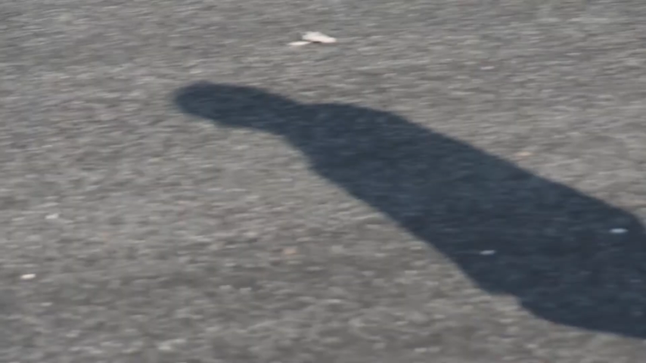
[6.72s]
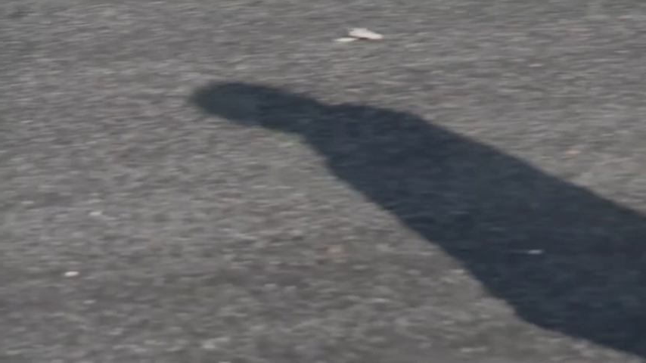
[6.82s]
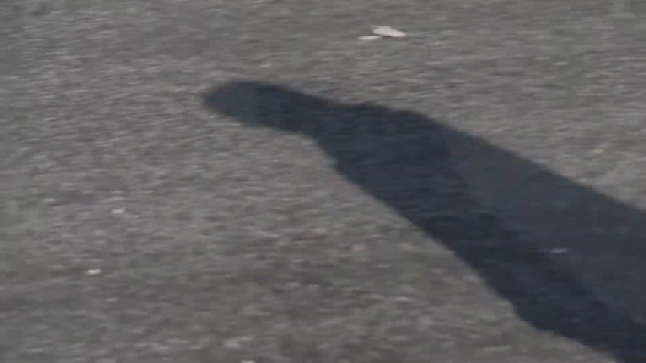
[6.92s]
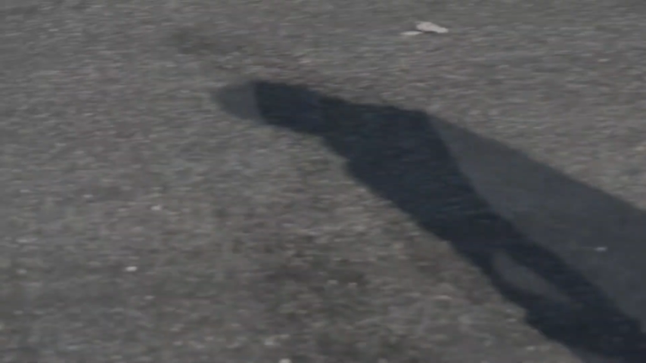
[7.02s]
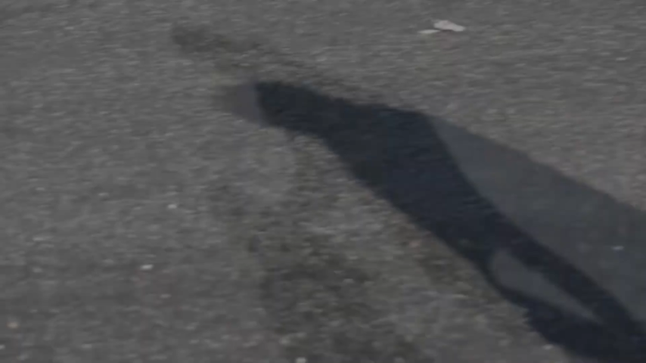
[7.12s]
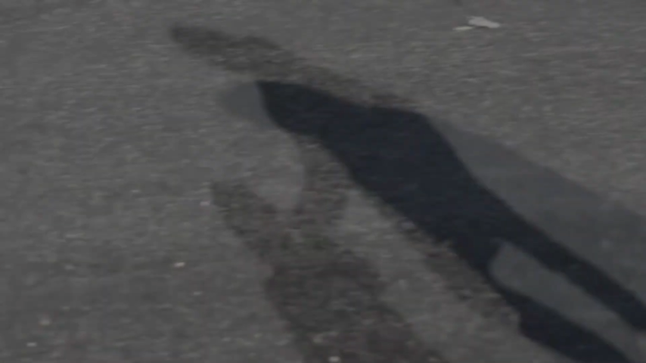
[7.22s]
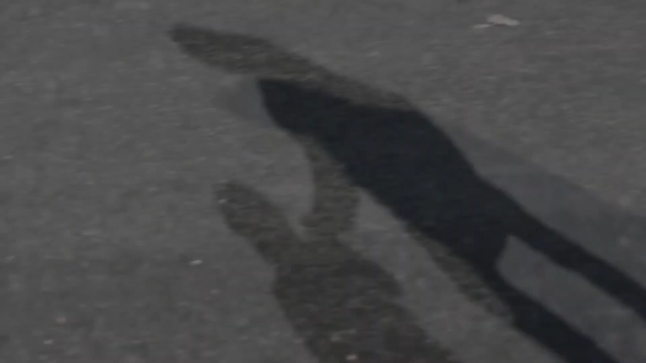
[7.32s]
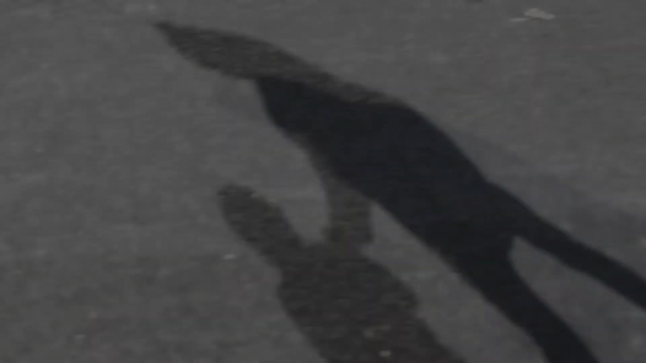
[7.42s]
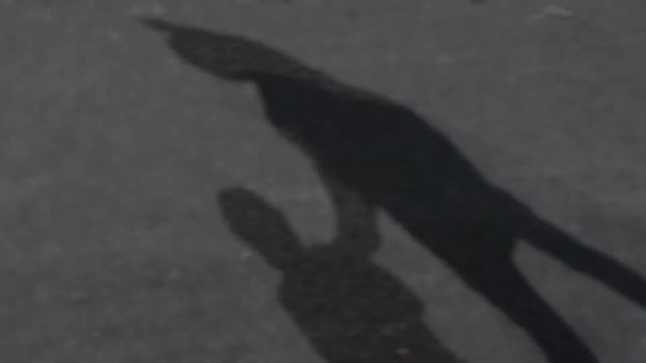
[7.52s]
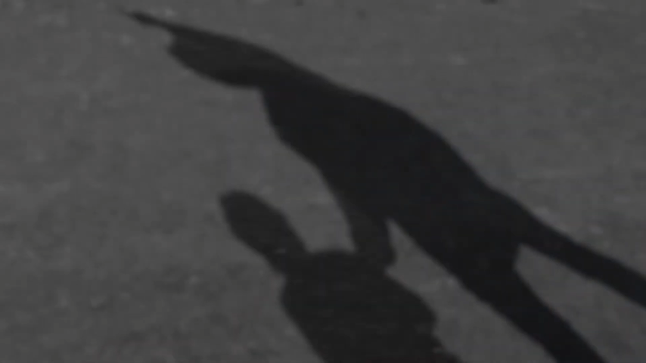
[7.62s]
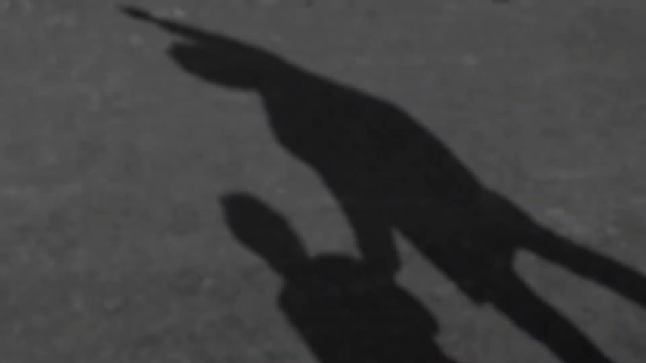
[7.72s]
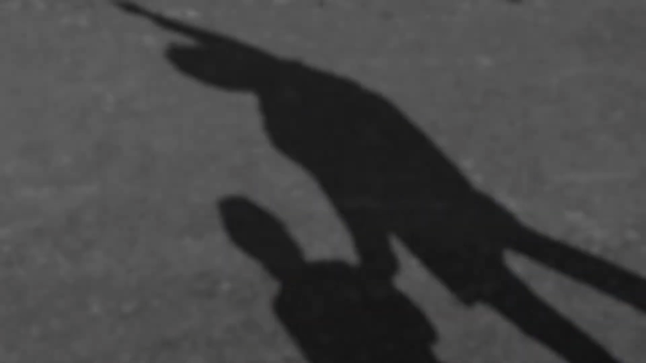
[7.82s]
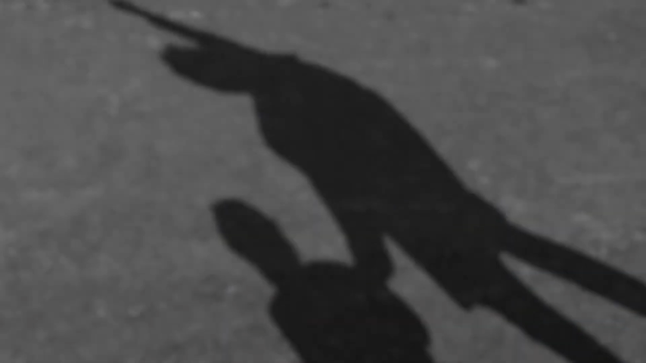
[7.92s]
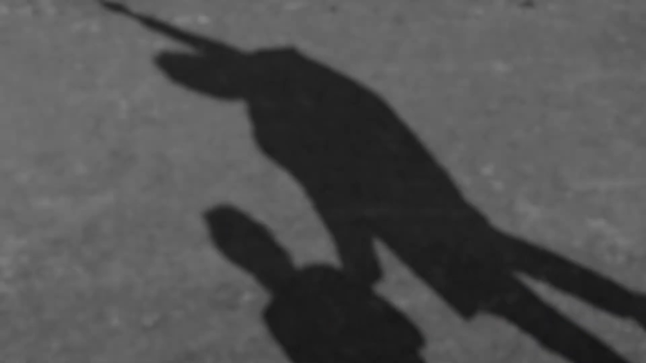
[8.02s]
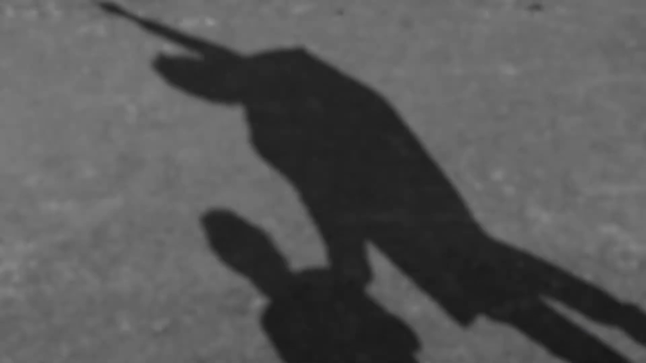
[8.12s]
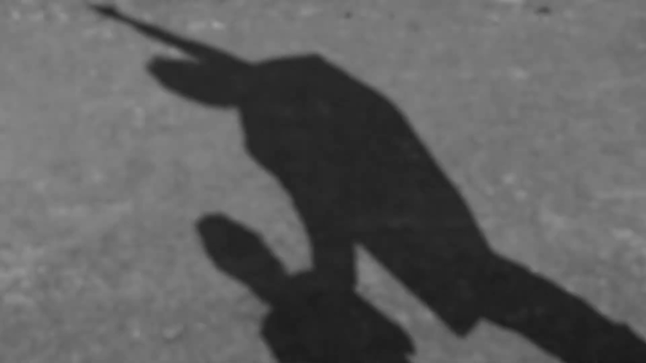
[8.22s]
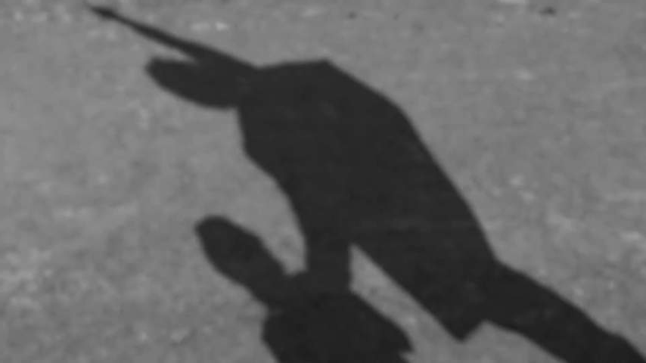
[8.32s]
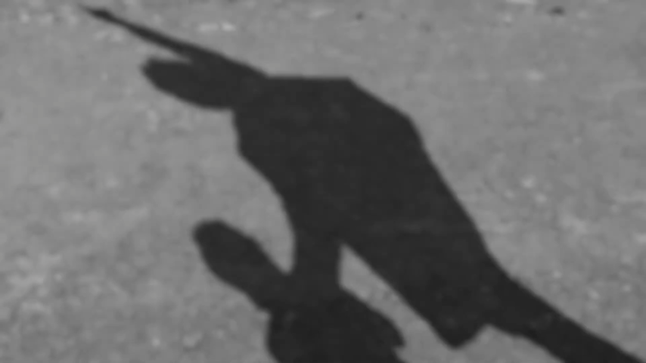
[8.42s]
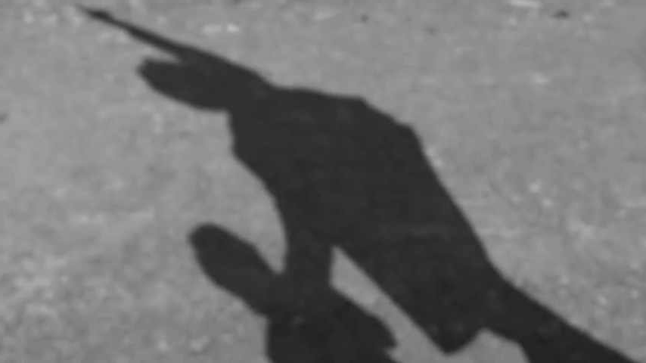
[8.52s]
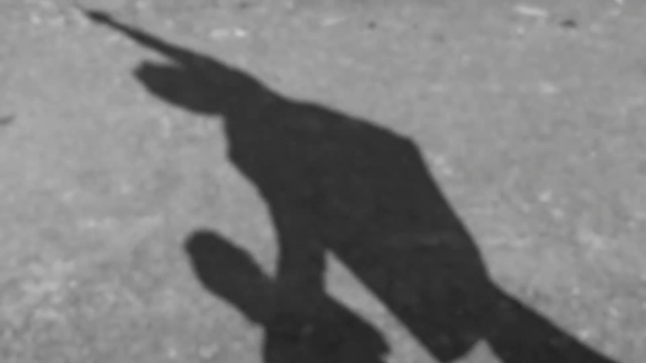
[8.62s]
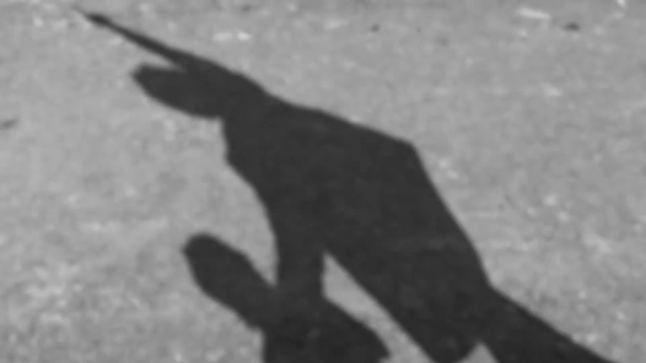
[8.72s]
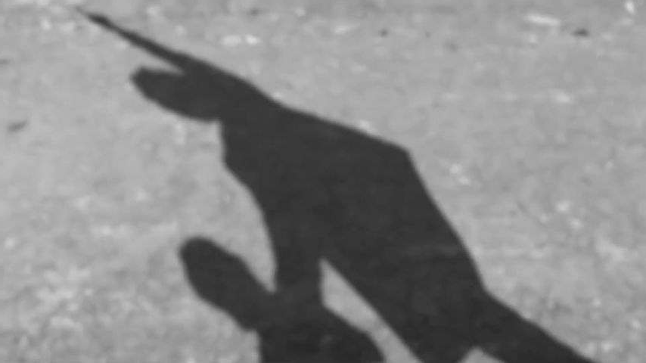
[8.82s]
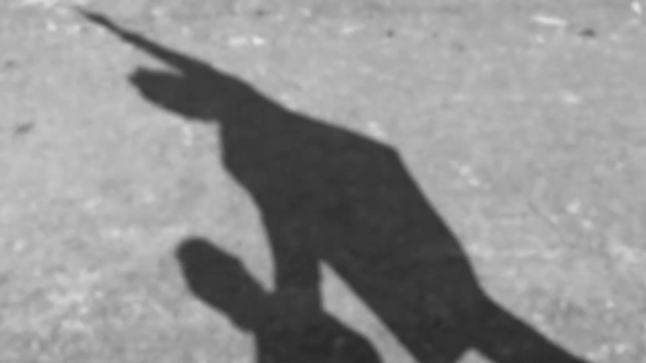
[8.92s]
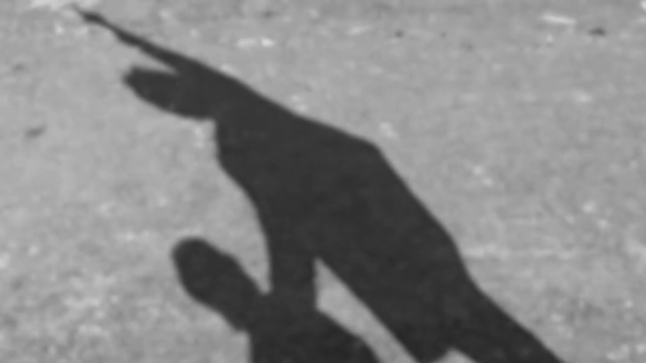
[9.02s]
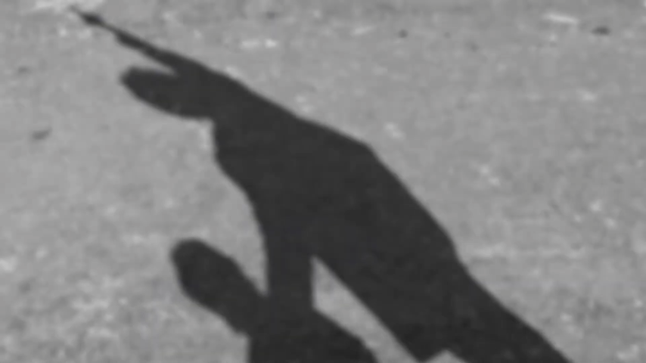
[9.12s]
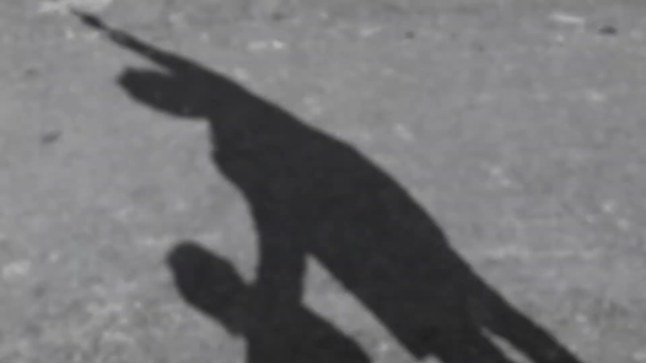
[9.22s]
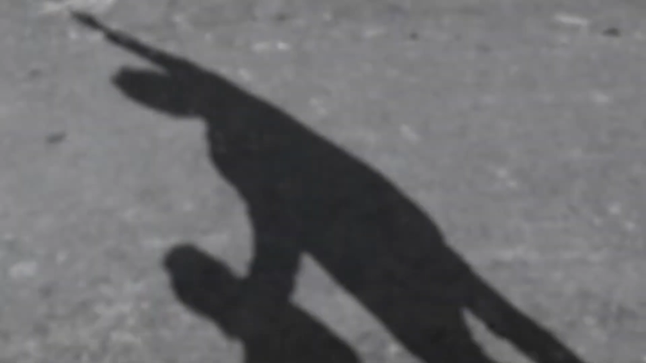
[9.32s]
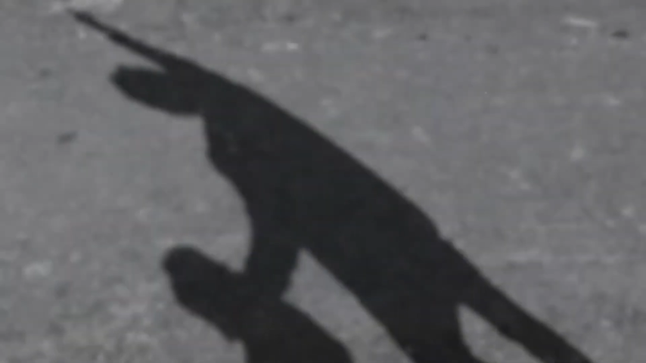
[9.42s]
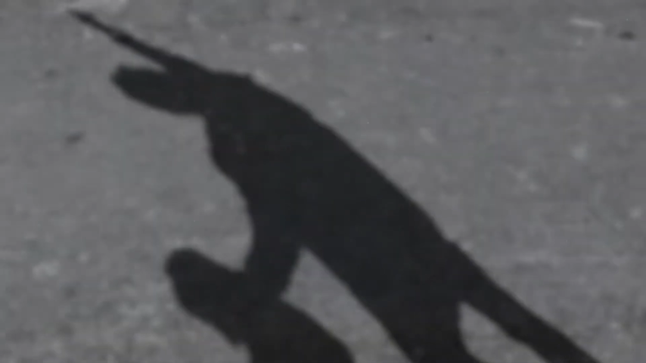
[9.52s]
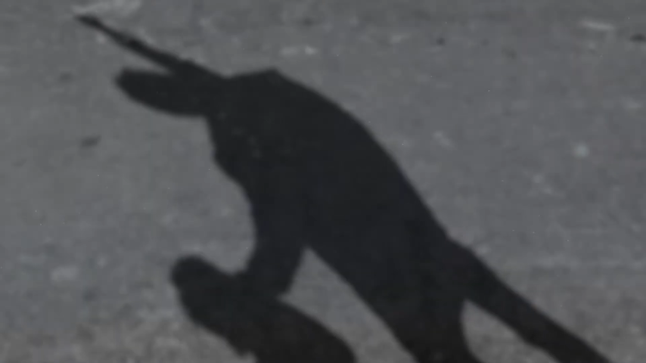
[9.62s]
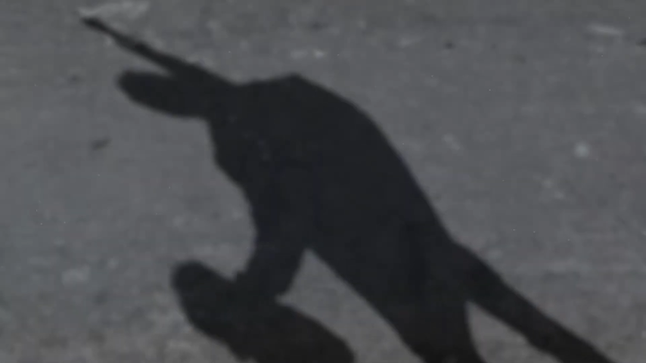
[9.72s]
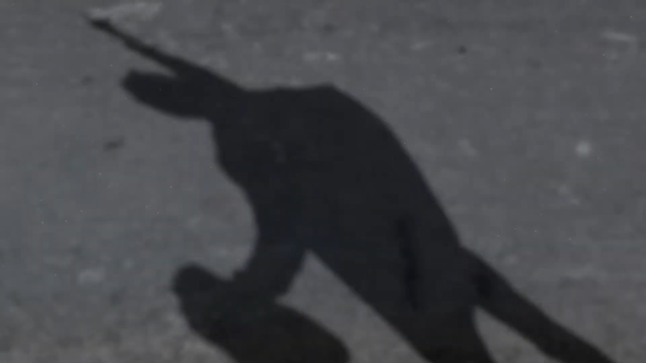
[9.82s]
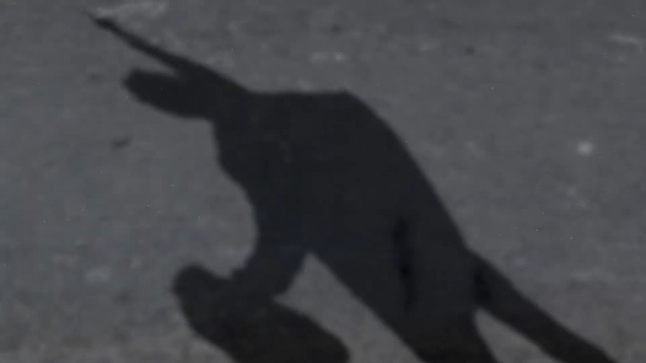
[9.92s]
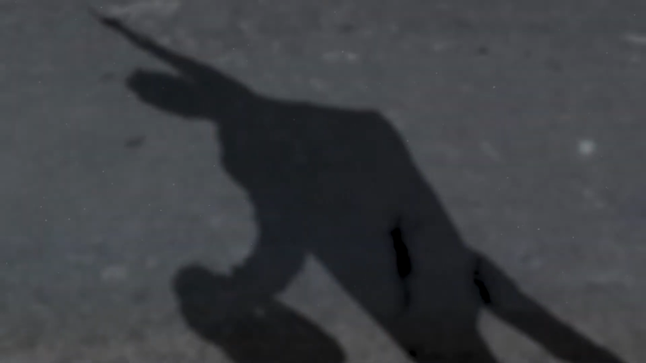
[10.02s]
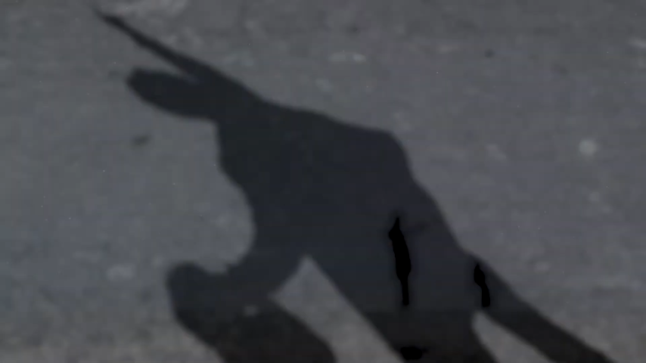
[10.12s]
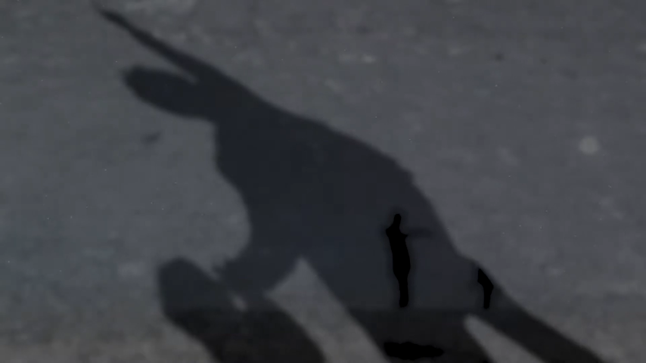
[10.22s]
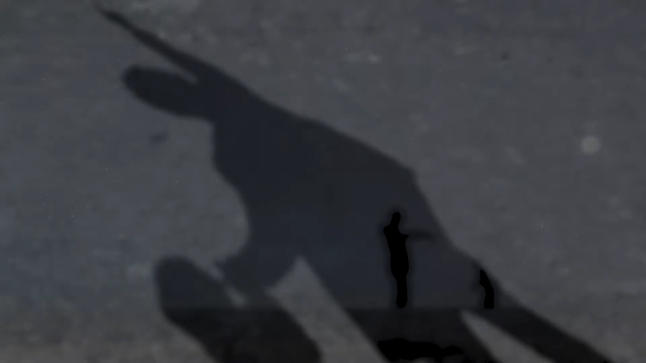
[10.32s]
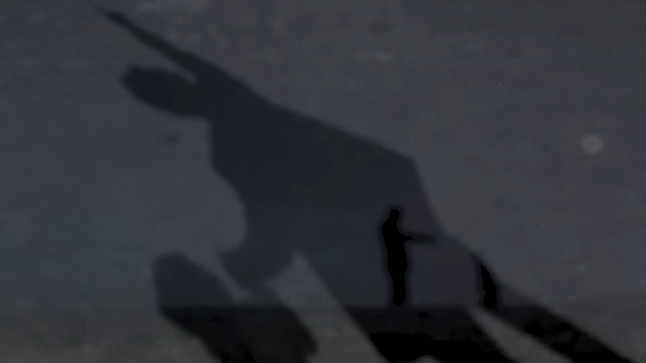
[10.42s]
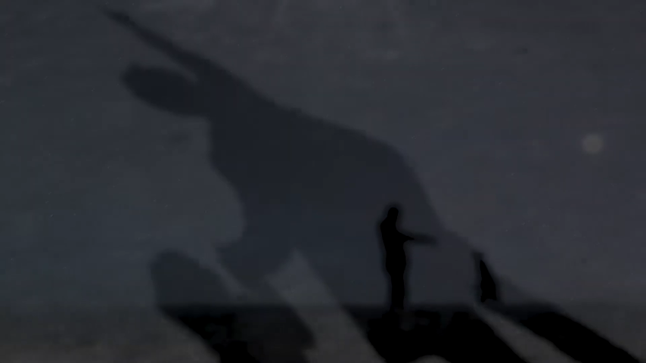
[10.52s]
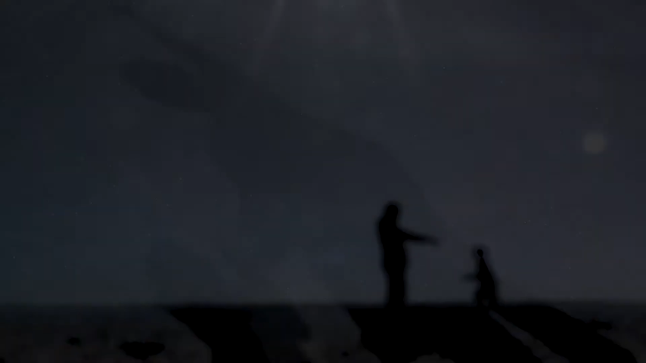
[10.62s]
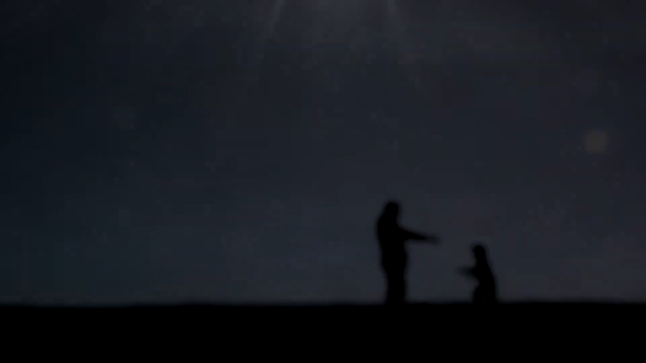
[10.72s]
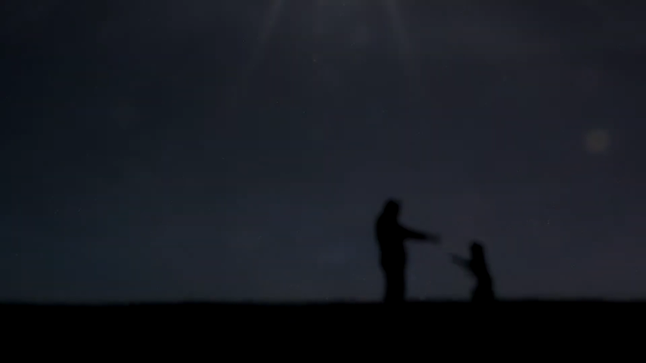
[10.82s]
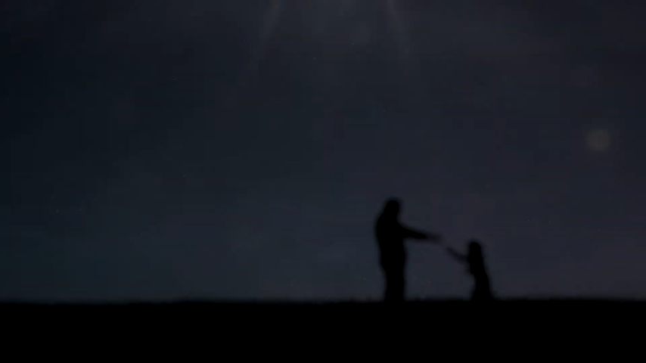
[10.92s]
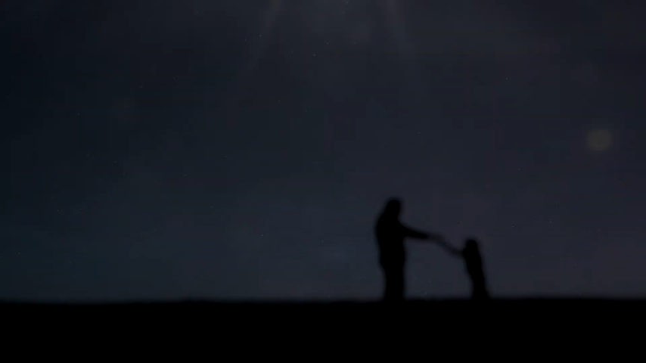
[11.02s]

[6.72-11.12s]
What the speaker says: No face is visible, so there are no lips to read.